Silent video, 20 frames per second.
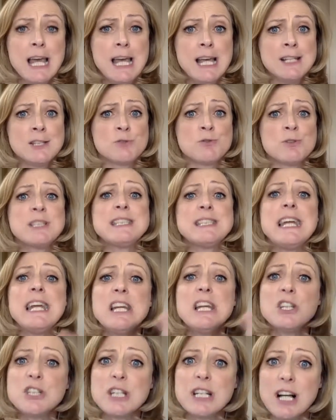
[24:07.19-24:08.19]

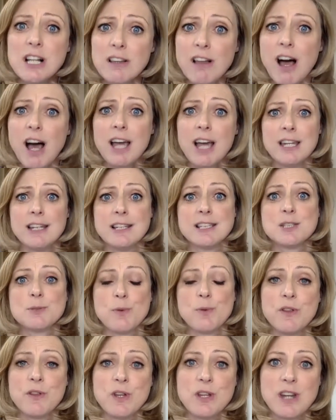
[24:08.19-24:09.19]
strategic alliance
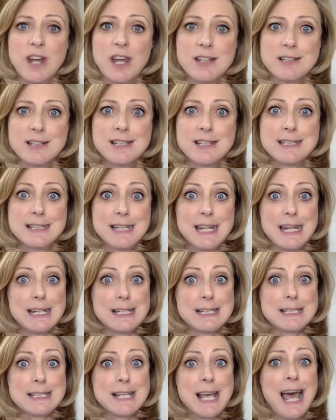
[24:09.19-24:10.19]
with the United
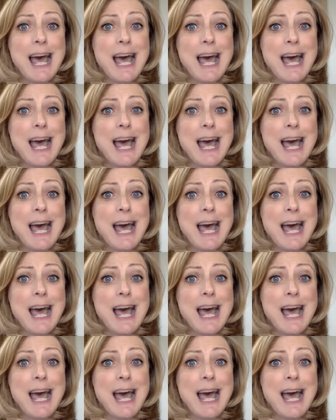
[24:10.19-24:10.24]
States